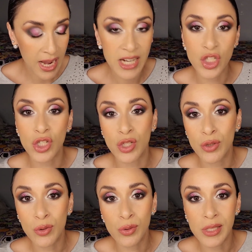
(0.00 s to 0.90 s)
I just
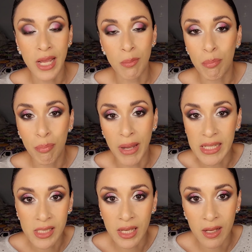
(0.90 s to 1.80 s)
used a
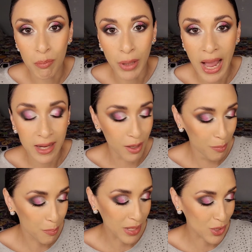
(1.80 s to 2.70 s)
basic black
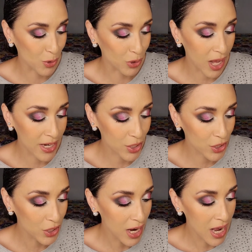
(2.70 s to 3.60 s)
pencil liner.